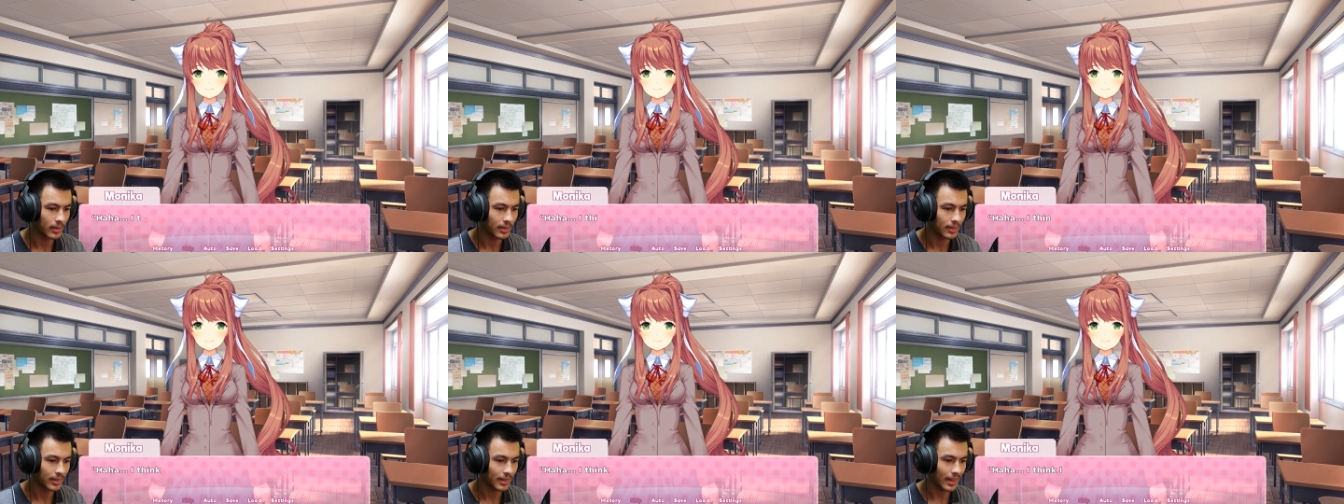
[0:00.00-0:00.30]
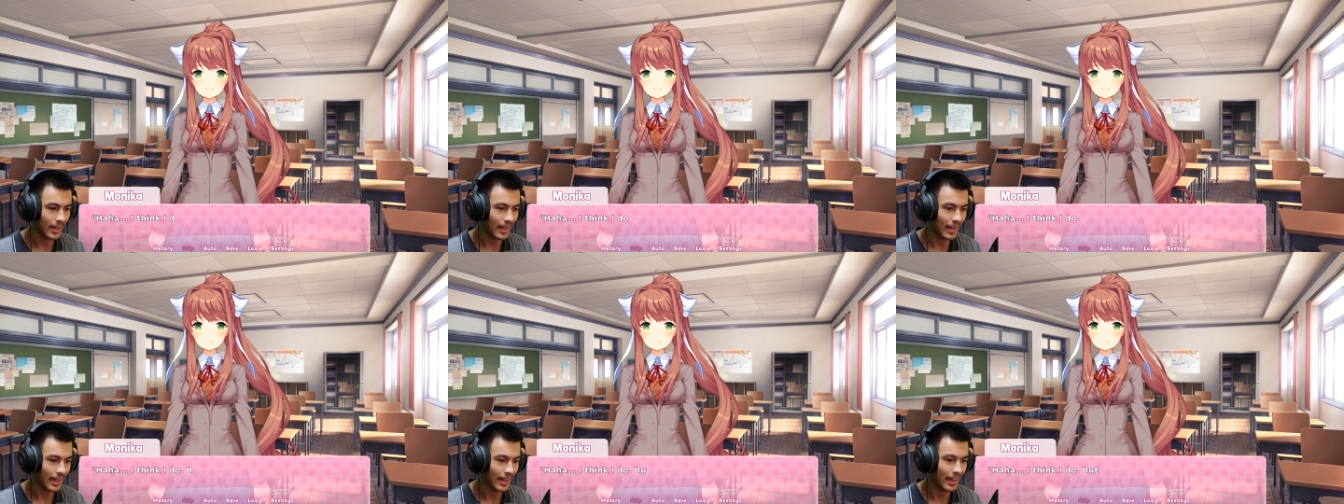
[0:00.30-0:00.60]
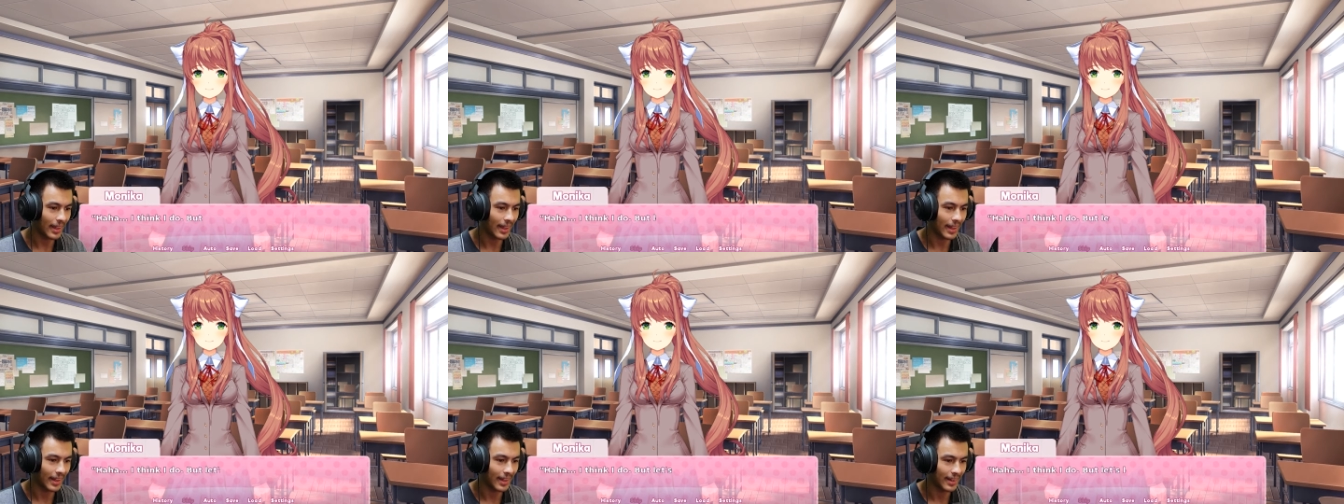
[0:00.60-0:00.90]

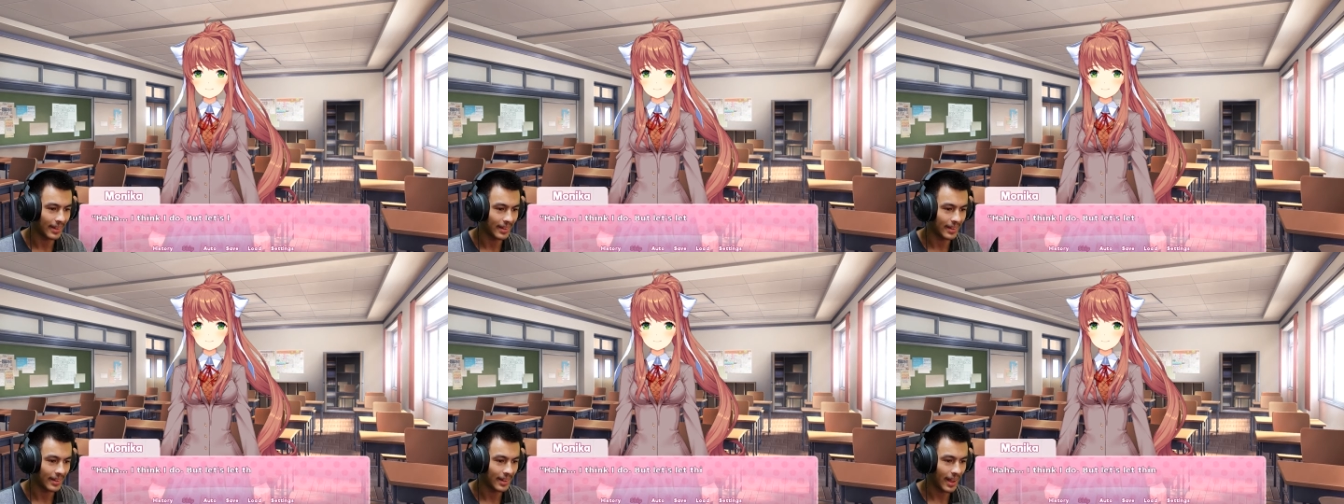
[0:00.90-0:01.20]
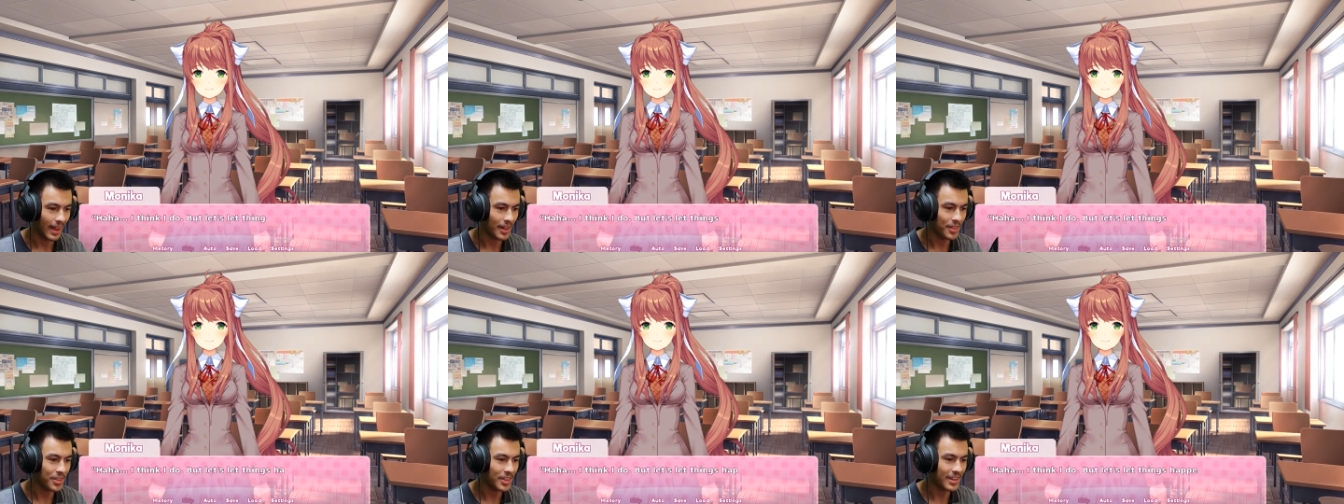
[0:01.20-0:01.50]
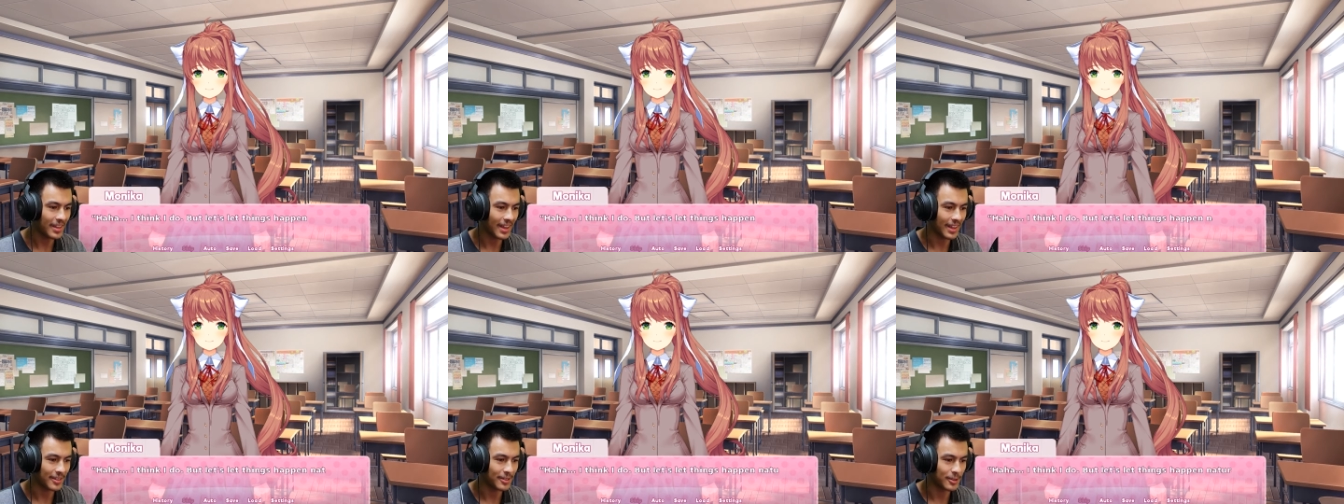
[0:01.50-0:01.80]
I think
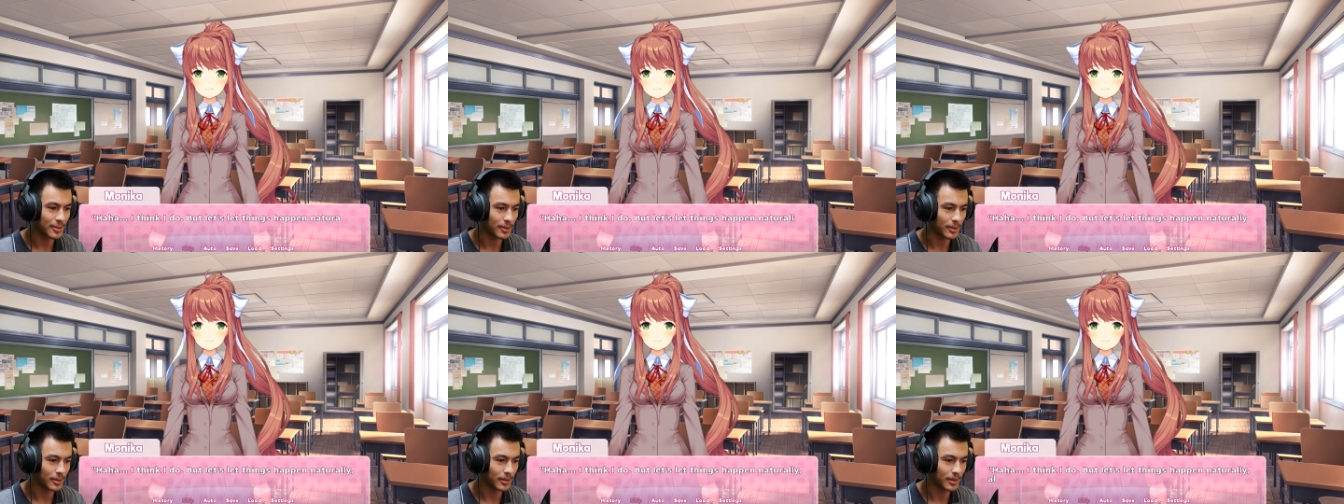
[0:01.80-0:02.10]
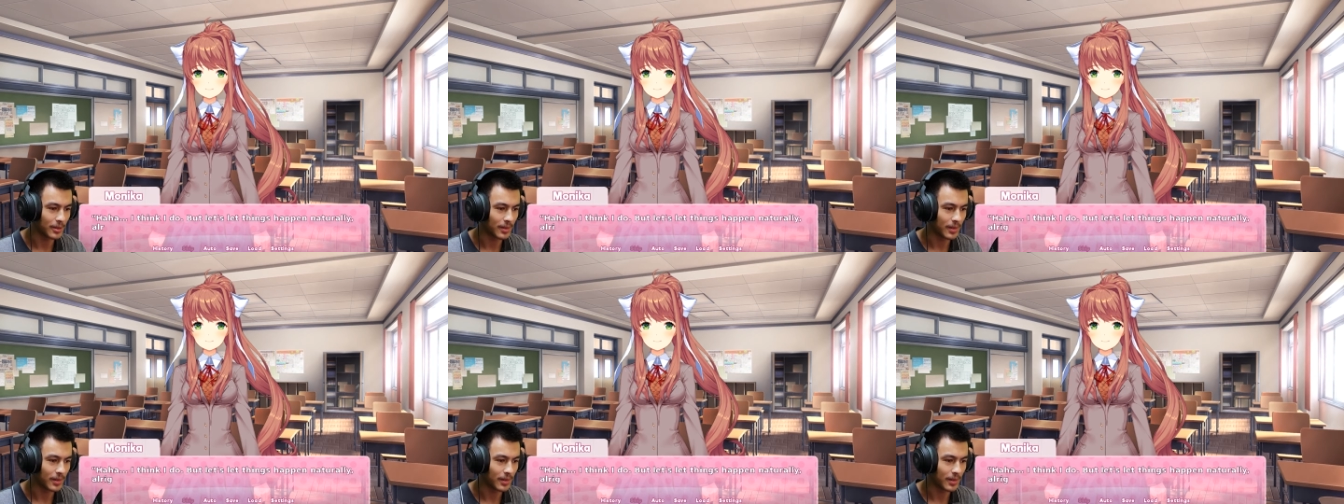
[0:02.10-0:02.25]
I do,